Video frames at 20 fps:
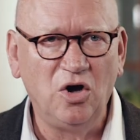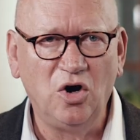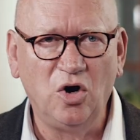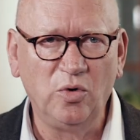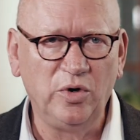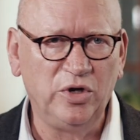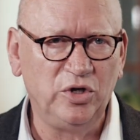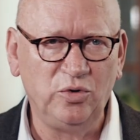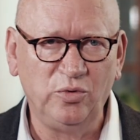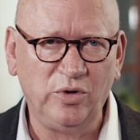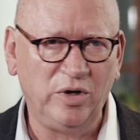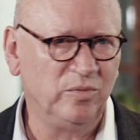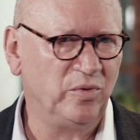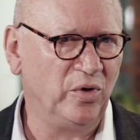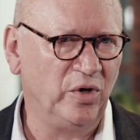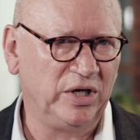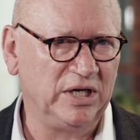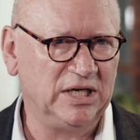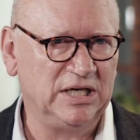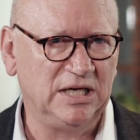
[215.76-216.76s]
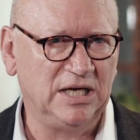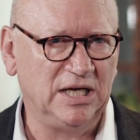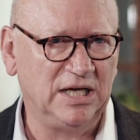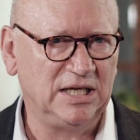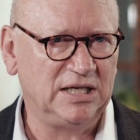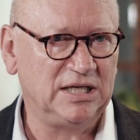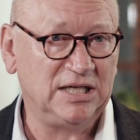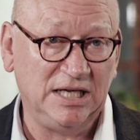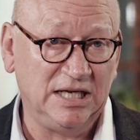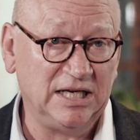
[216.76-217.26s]
only doing work in
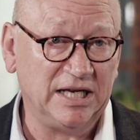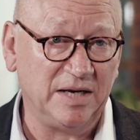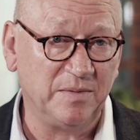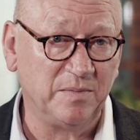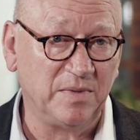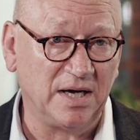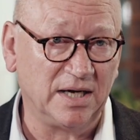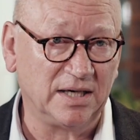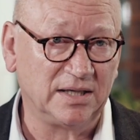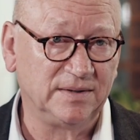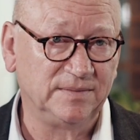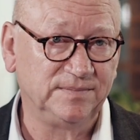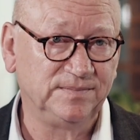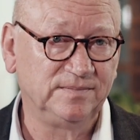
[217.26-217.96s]
Denmark.